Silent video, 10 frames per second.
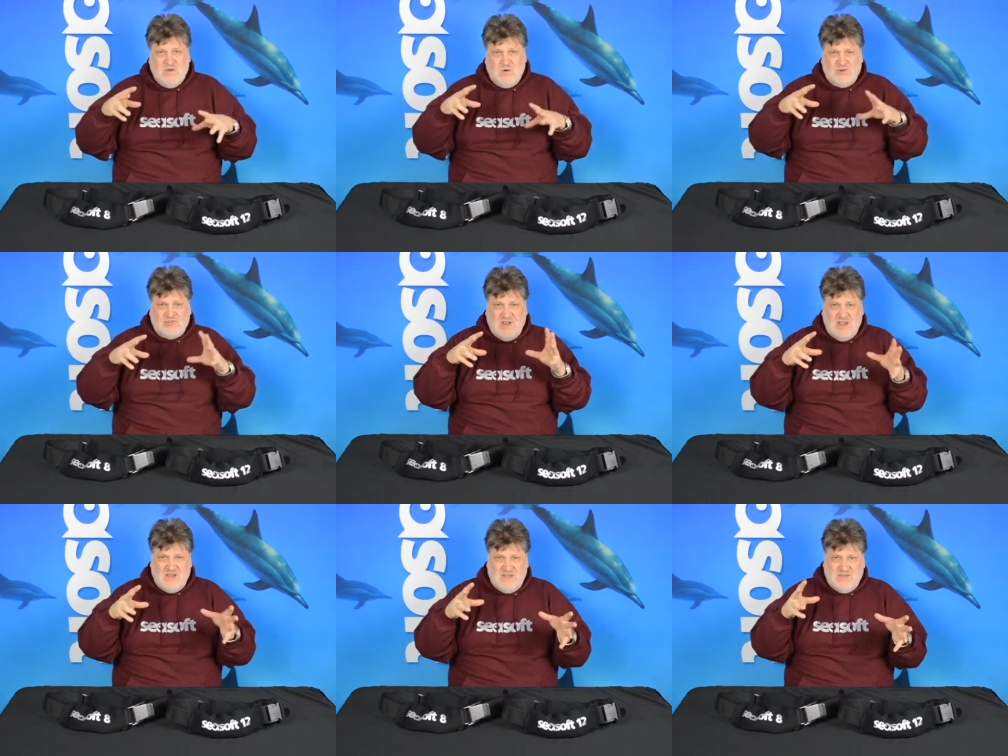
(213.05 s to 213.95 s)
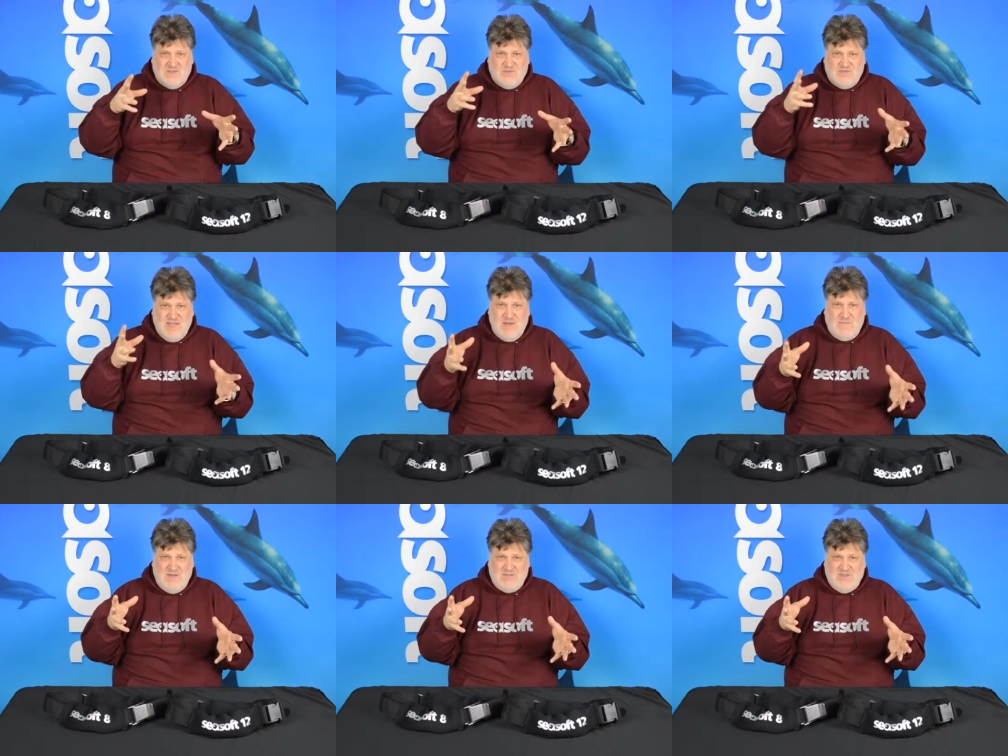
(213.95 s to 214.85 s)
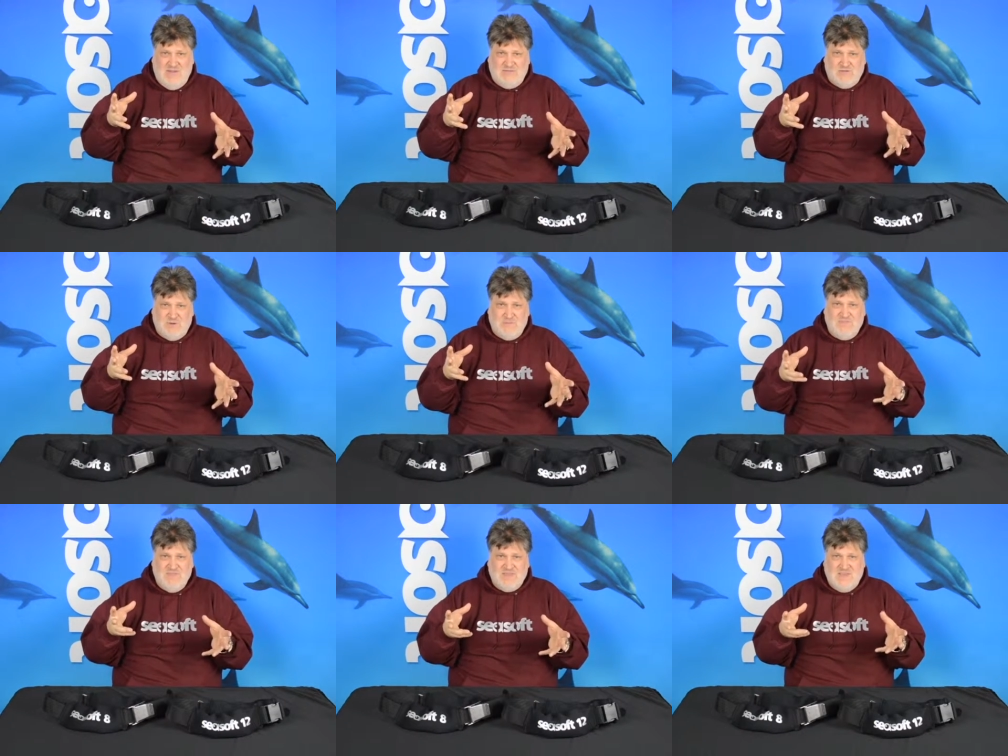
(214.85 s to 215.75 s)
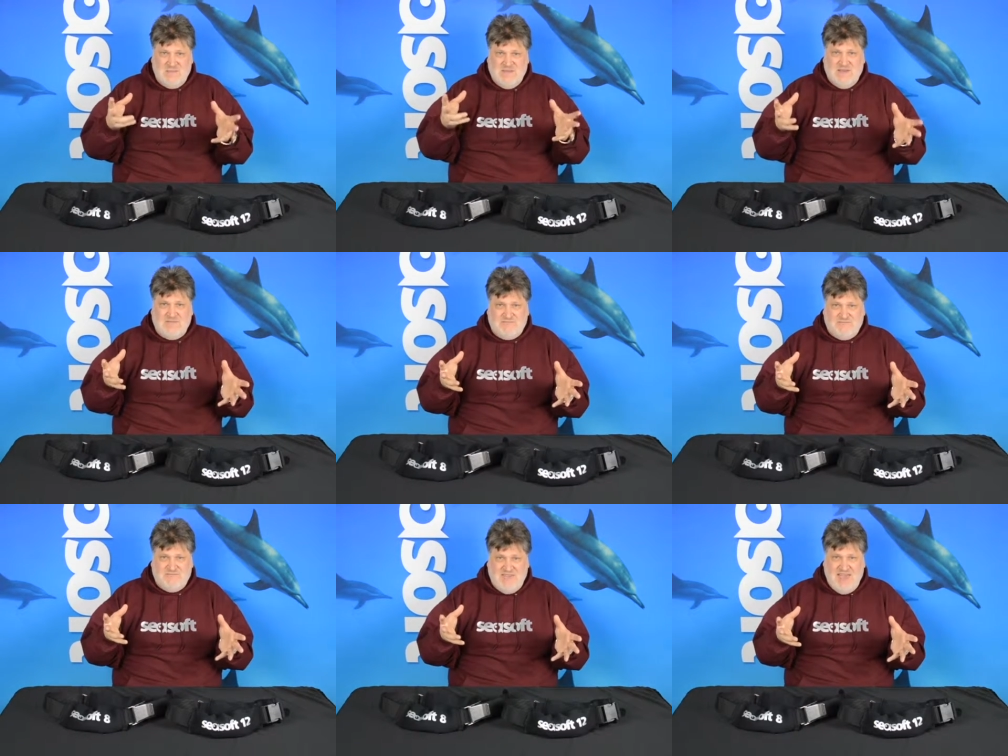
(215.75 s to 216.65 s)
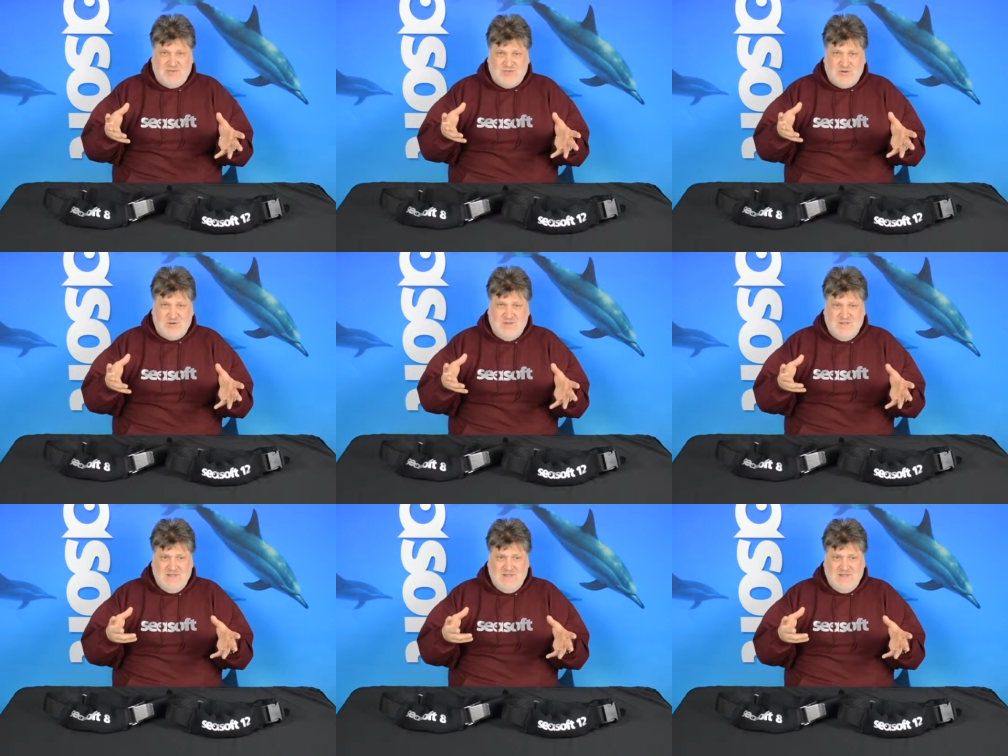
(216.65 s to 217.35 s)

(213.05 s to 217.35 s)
or trying to stop myself from coming up faster.